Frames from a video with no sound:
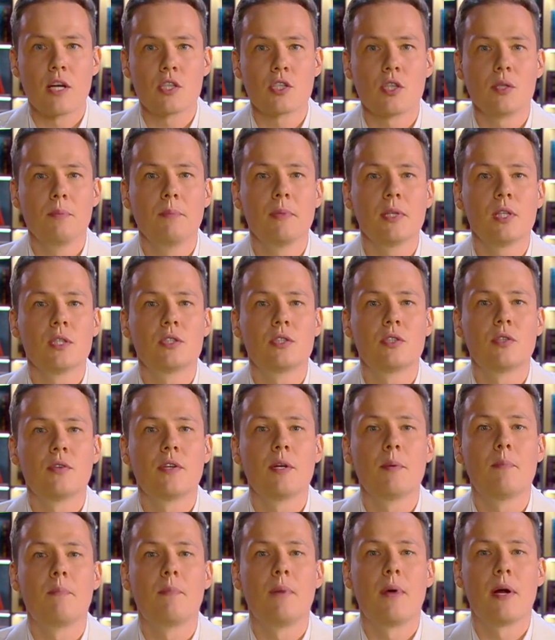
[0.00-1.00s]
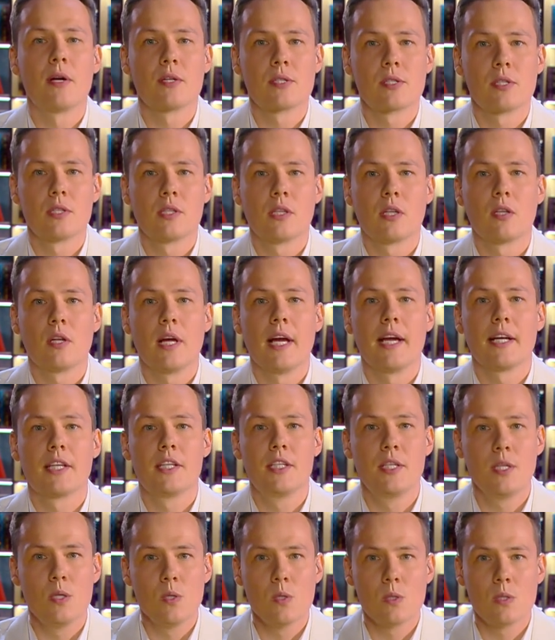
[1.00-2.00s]
Russian military personnel
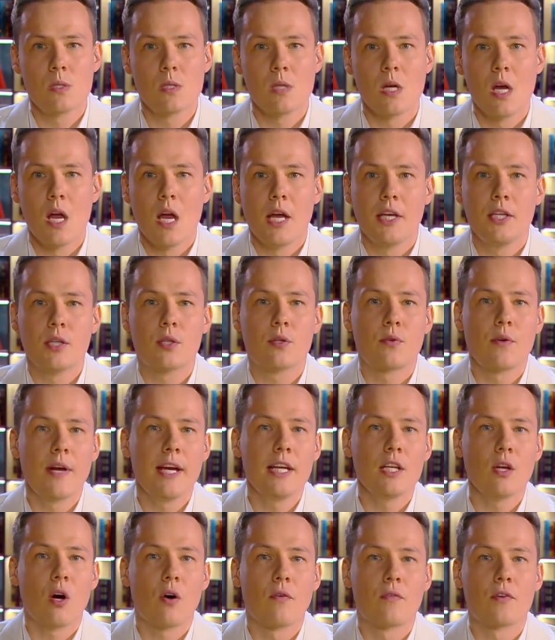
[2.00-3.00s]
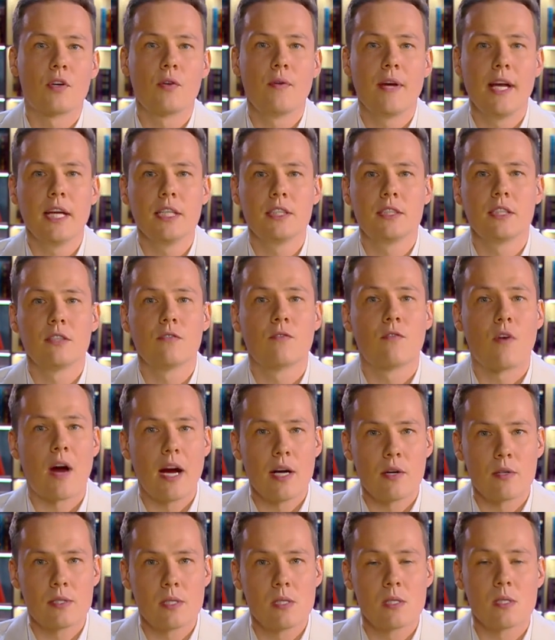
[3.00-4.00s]
accused Ukraine of creating
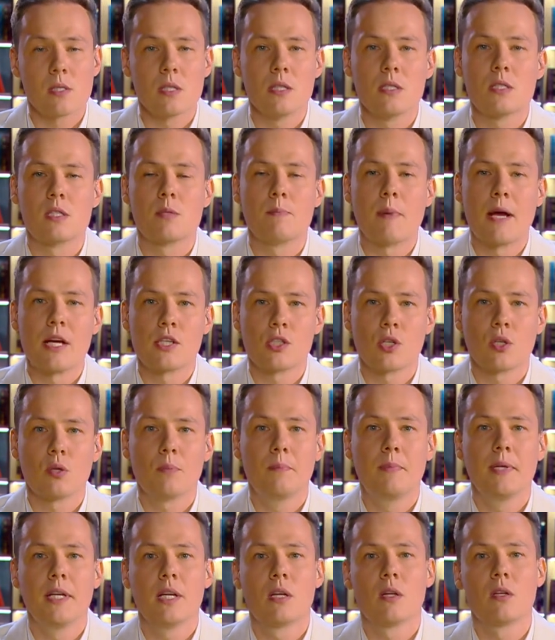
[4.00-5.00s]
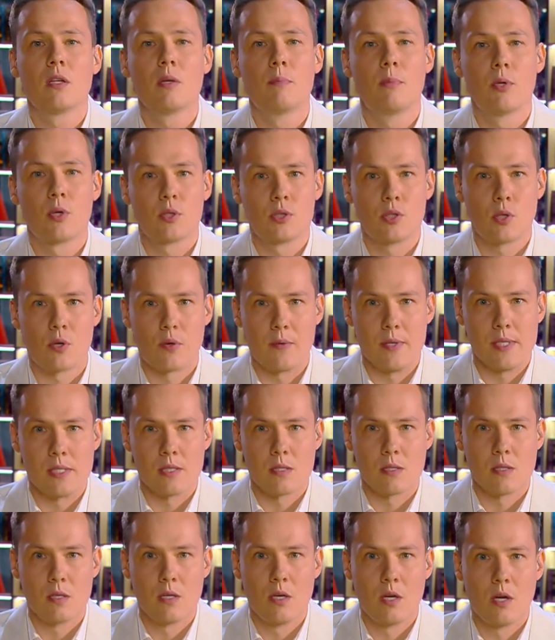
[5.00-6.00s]
viruses in special bio
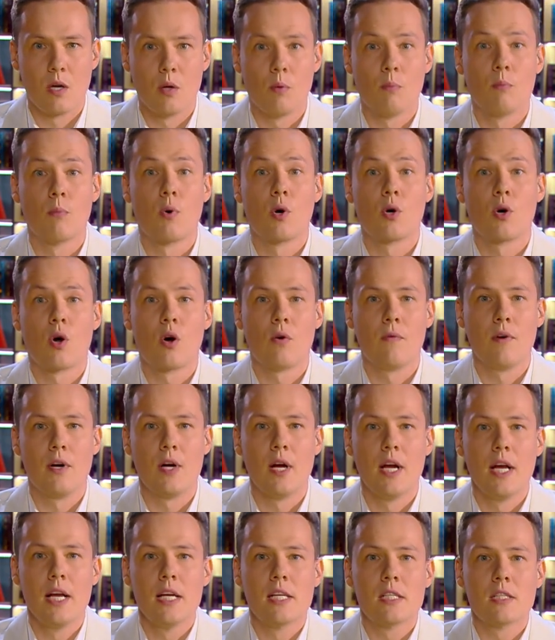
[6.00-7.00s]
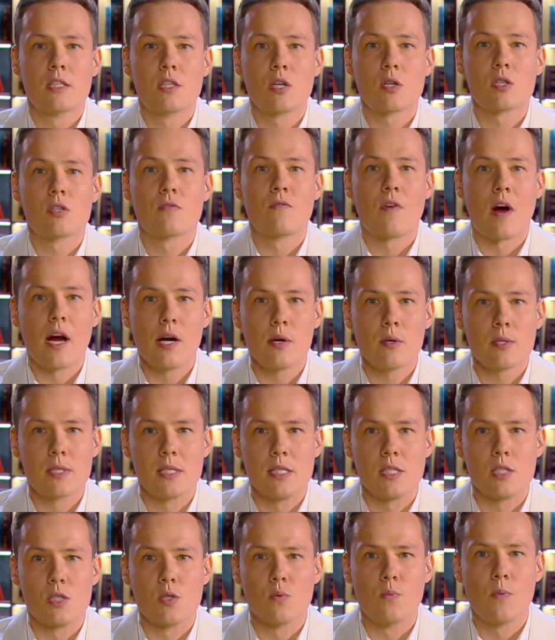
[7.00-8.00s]
laboratories. Moreover, those
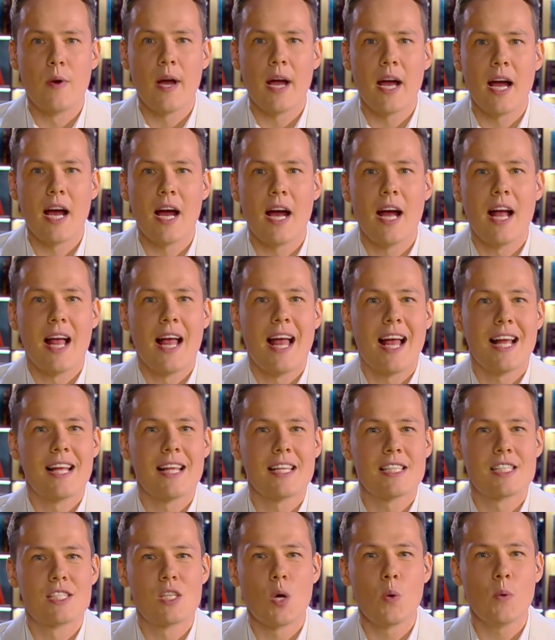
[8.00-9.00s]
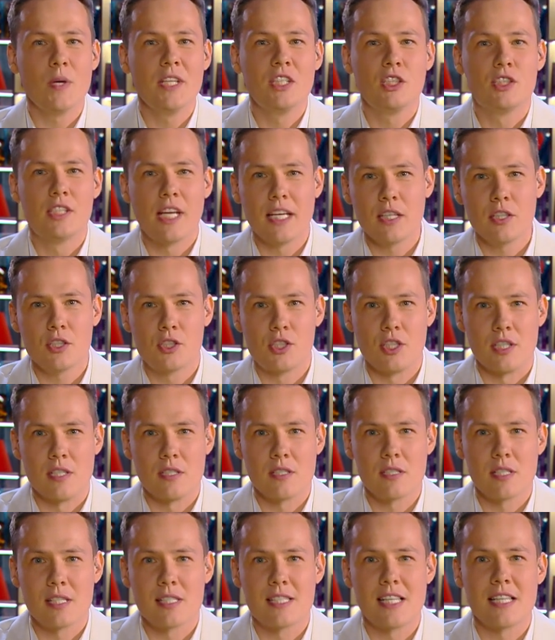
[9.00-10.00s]
viruses were so
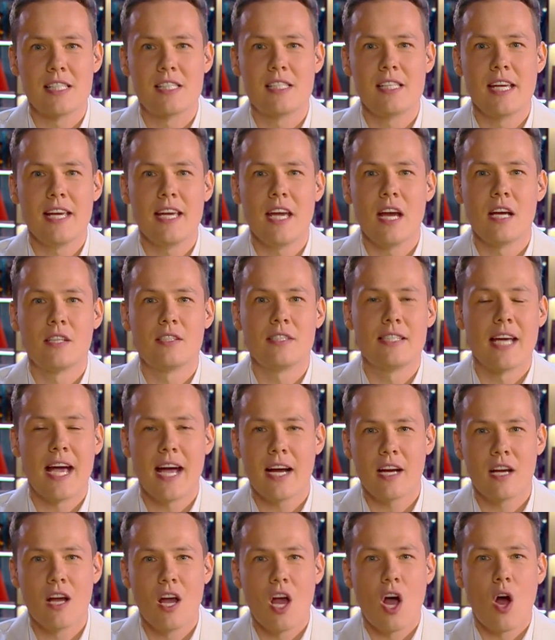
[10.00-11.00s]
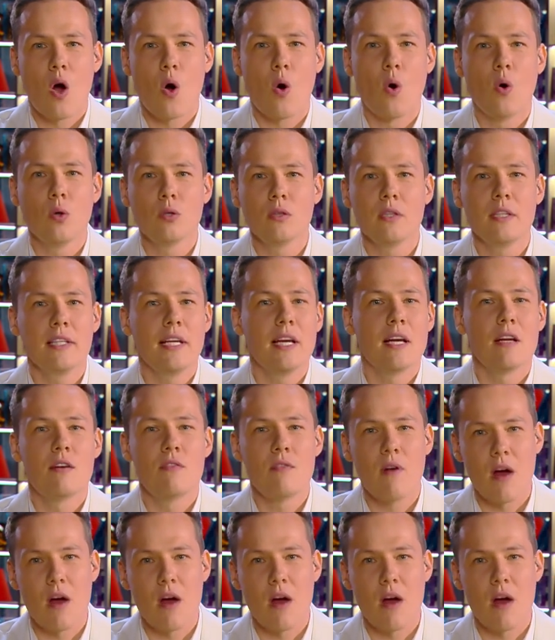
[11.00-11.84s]
intelligent that they attack only